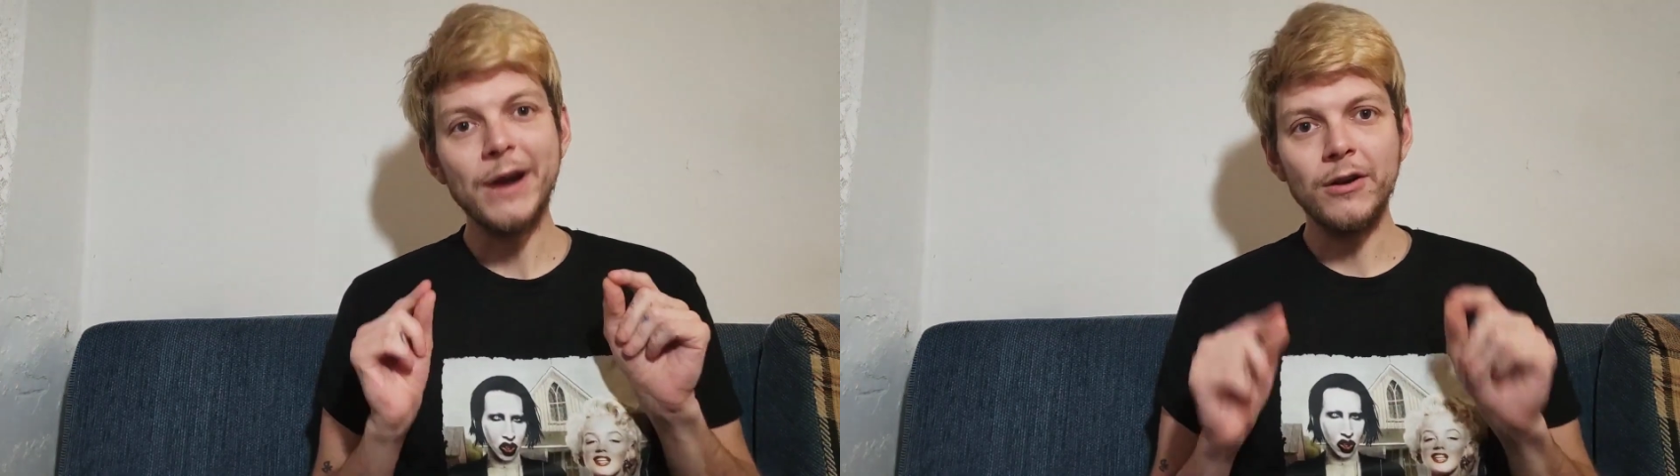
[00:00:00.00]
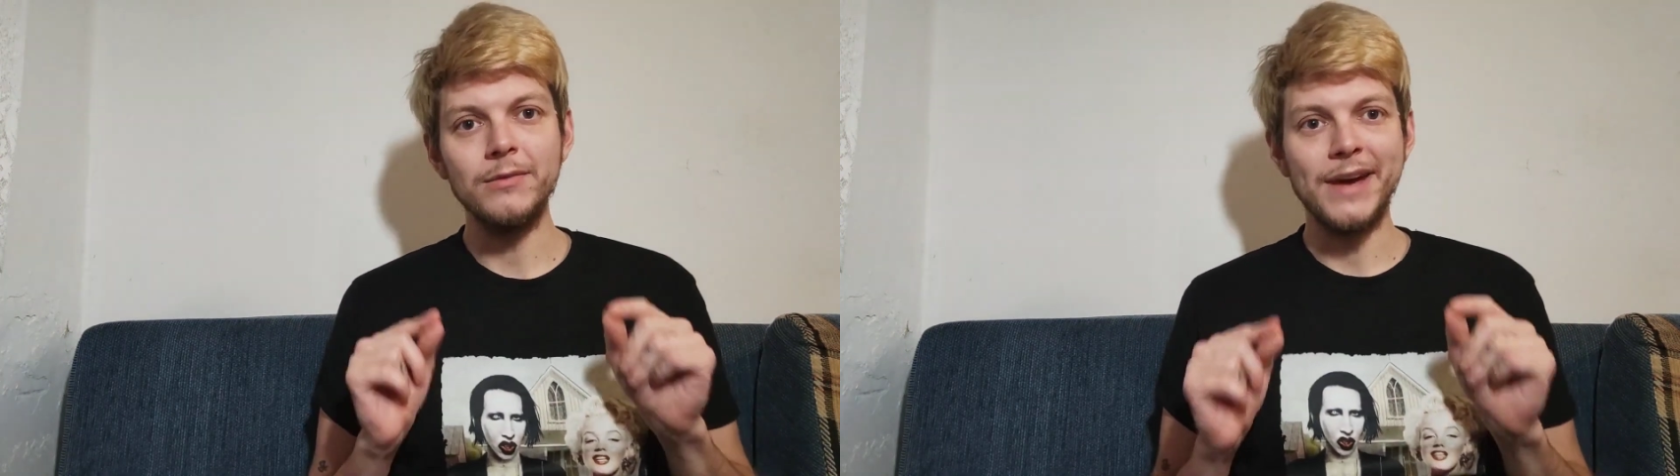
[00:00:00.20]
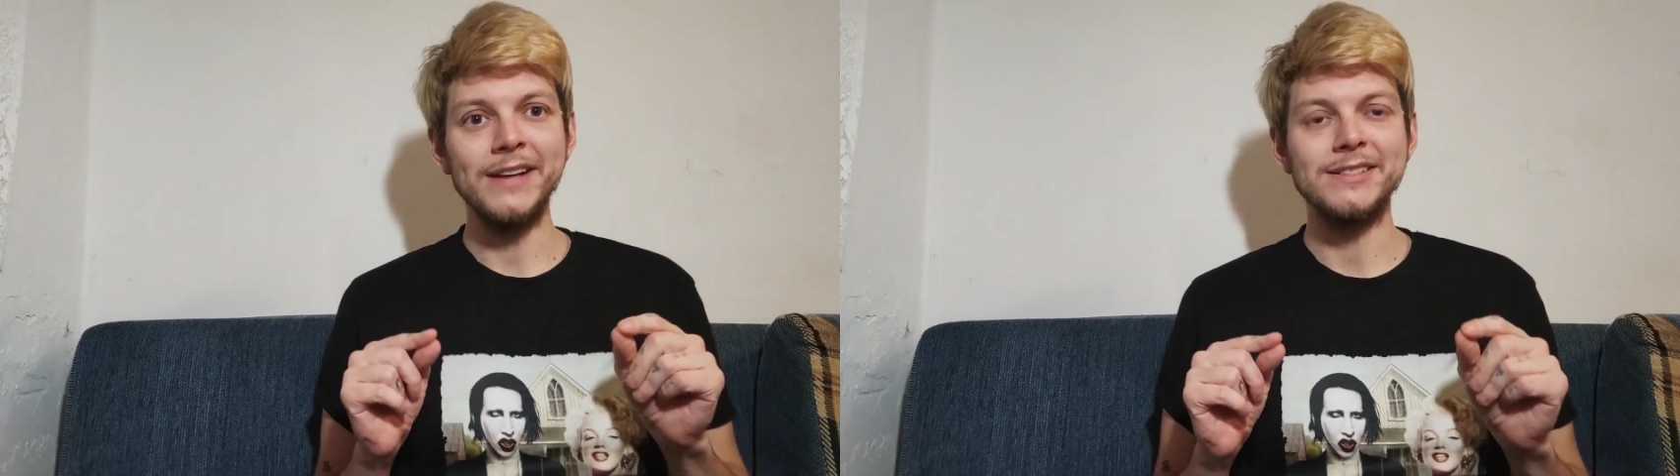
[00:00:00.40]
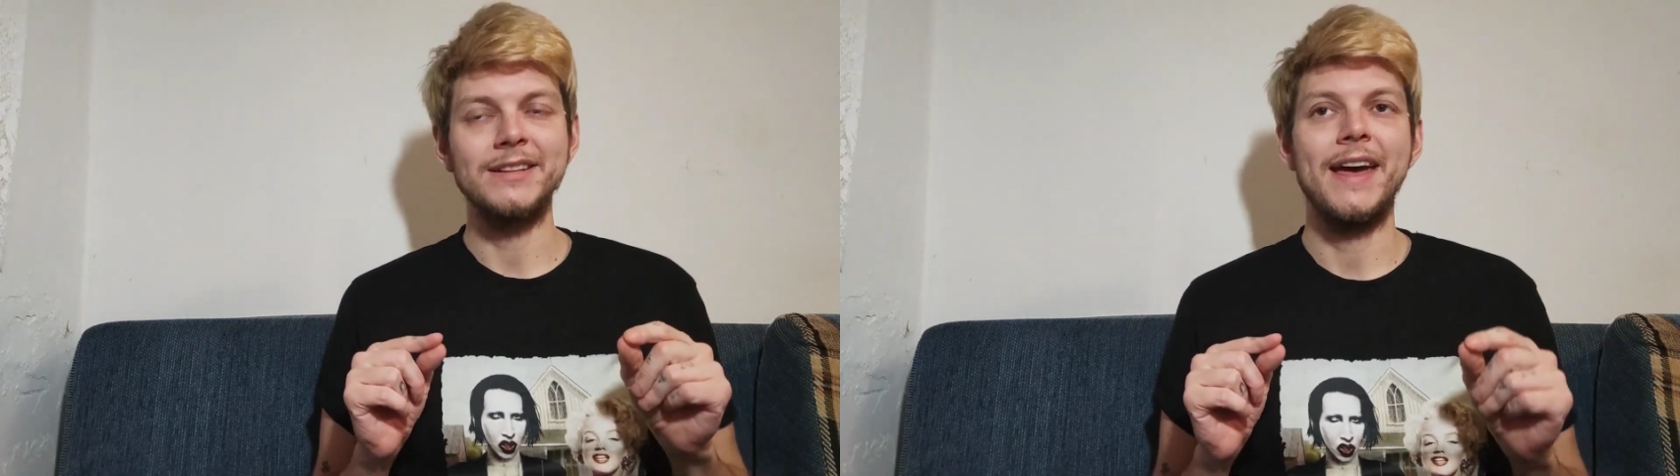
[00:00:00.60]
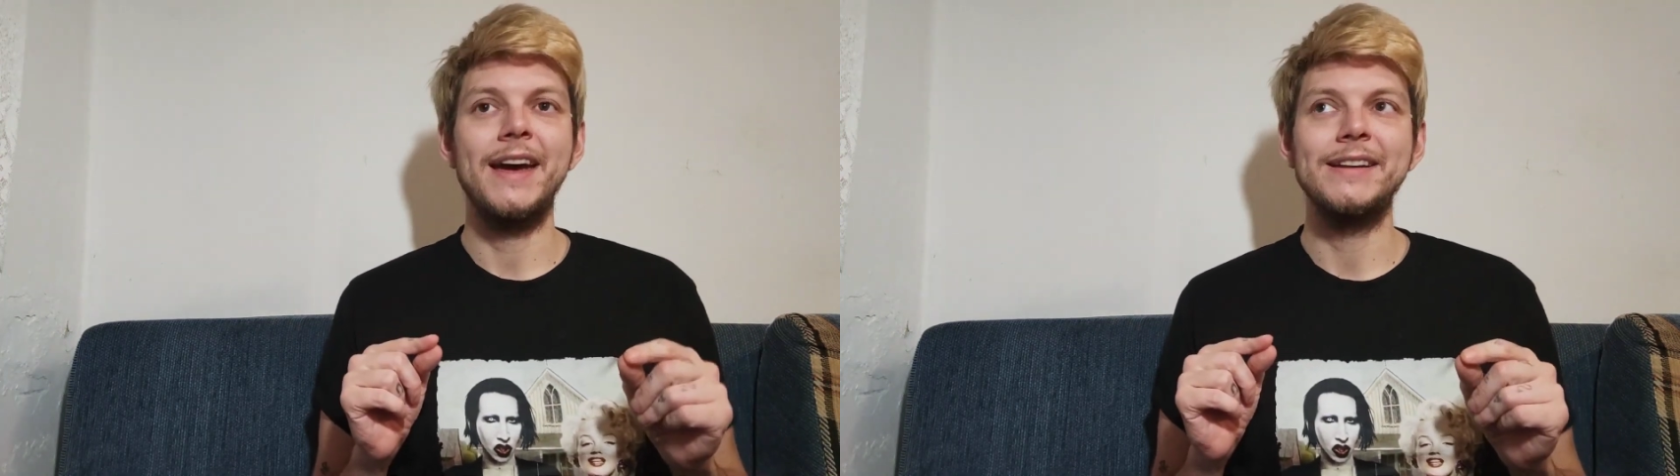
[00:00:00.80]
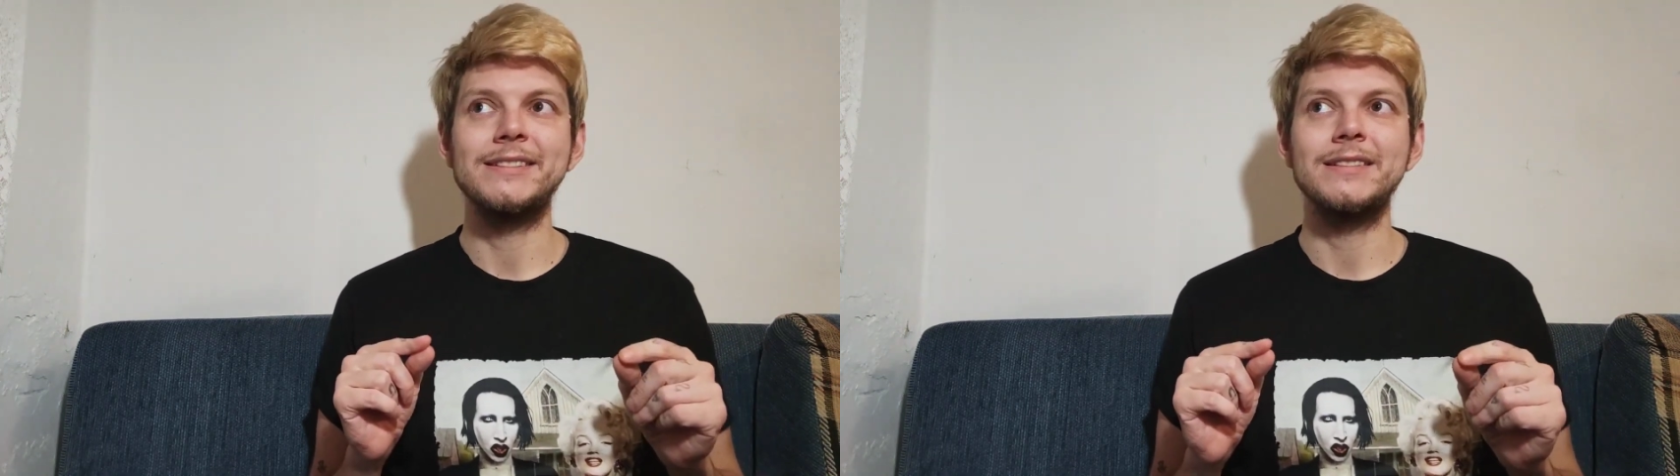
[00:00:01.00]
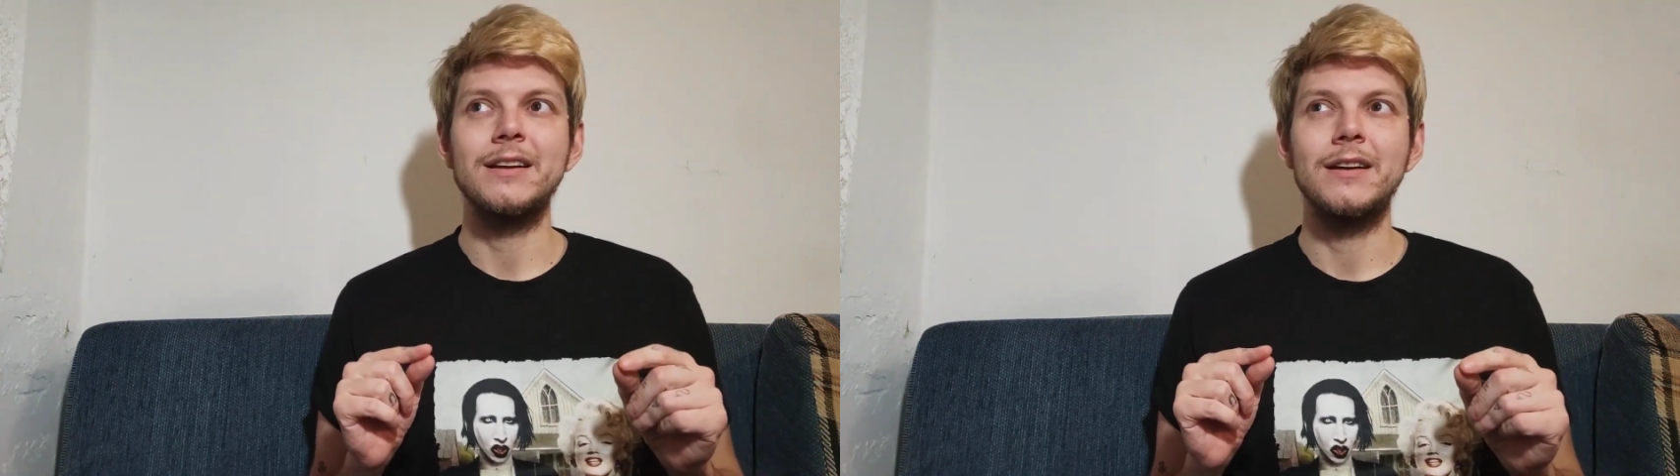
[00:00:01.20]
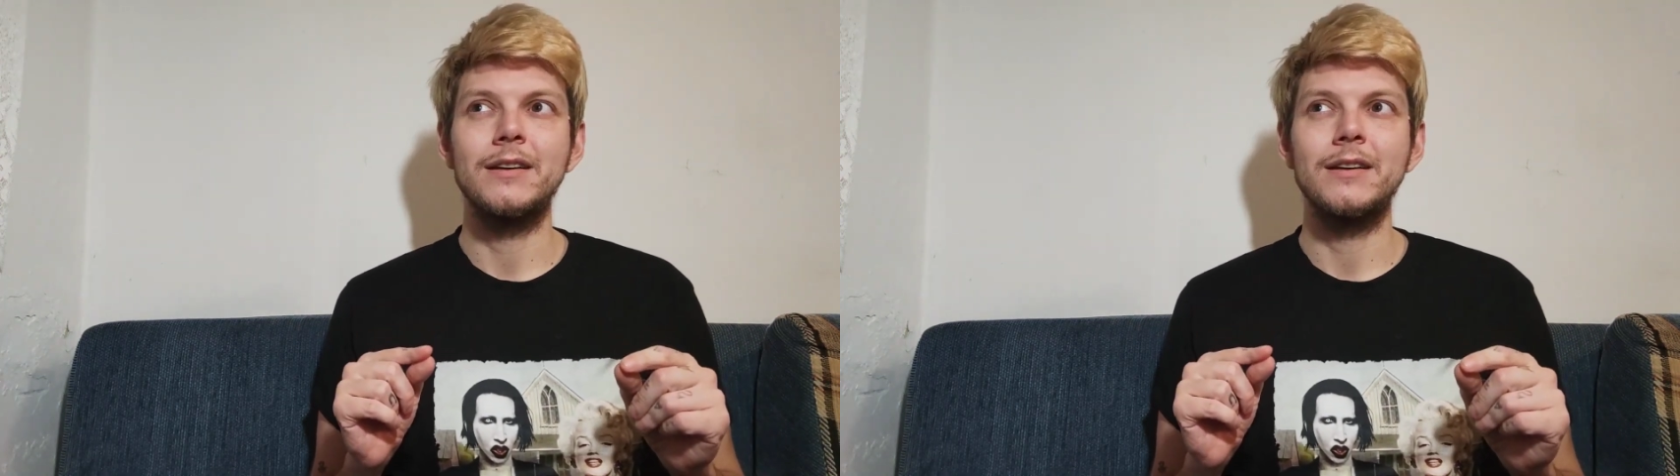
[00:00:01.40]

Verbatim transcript: Marilyn Manson is